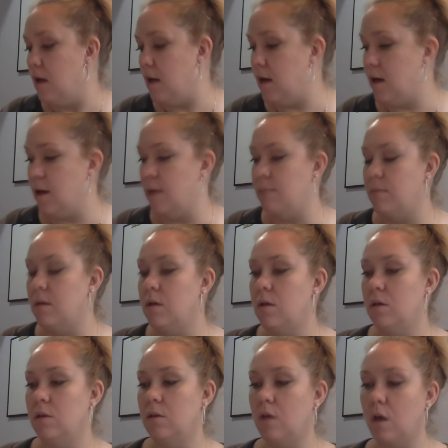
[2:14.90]

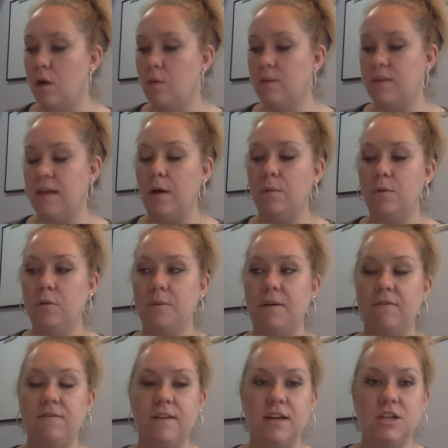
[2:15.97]
Along with that, we will
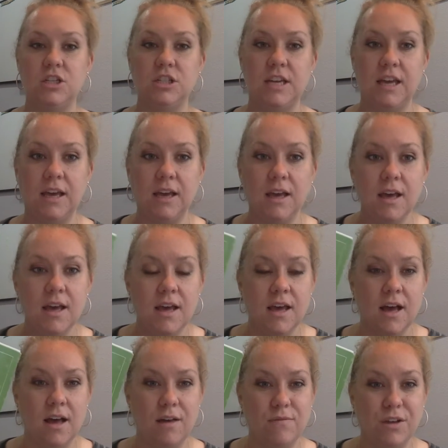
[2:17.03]
be finishing
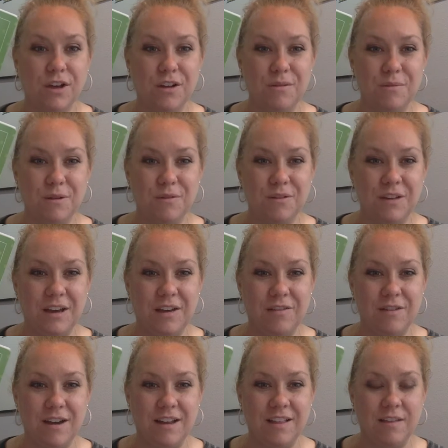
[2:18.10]
the Good and Beautiful
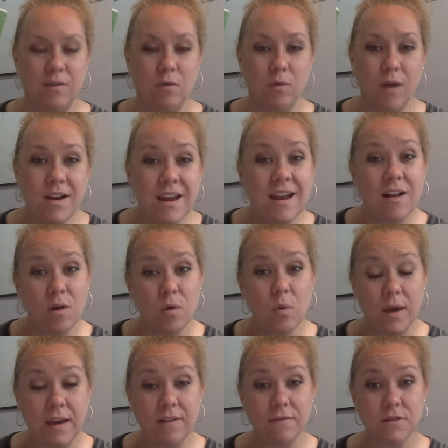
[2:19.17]
Handwriting level 1, and I'll
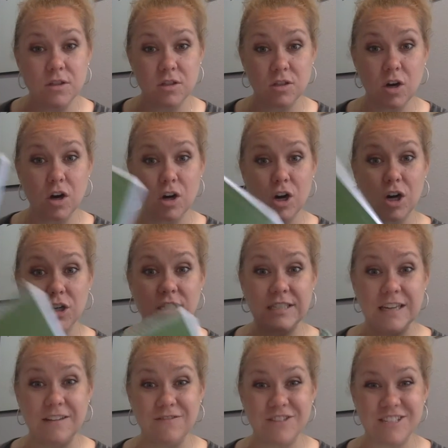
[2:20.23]
wait to start
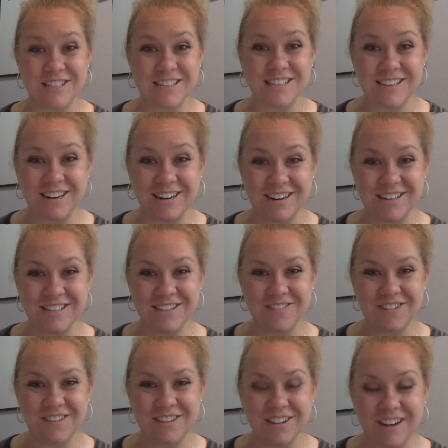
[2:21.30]
cursive. She's going to start
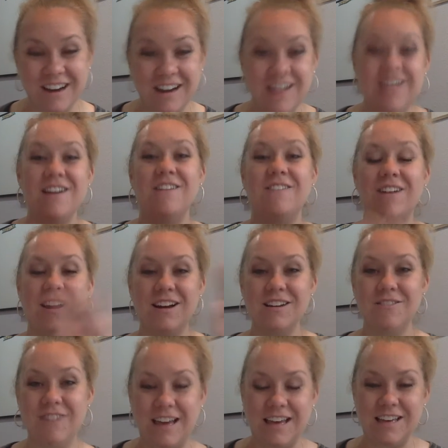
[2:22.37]
cursive for third grade. We're going
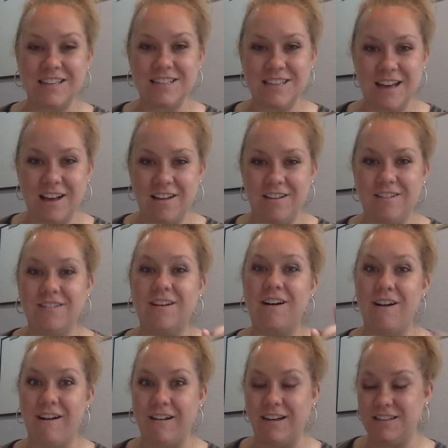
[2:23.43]
to wait until
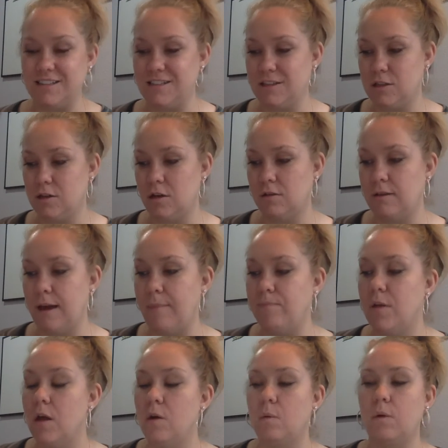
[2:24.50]
August to start that.
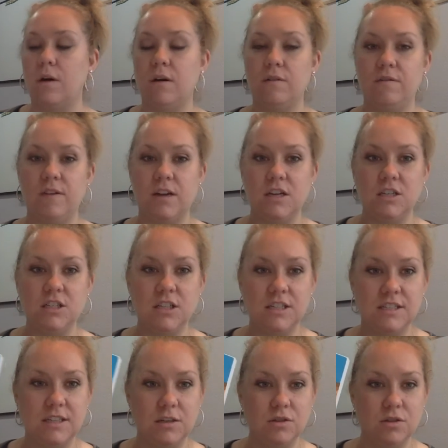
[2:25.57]
We're going to finish
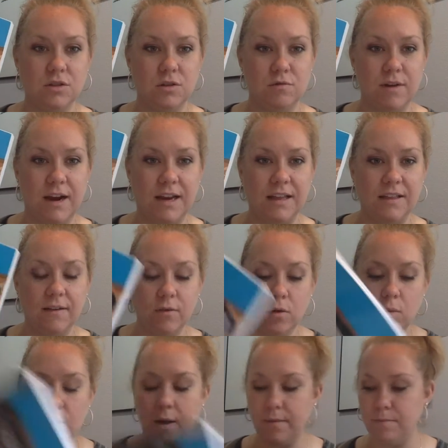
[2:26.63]
Essentials in Writing
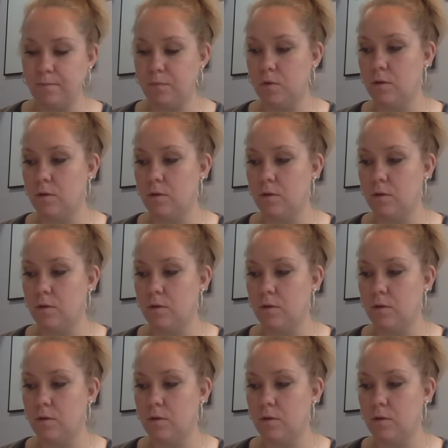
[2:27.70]
level 1.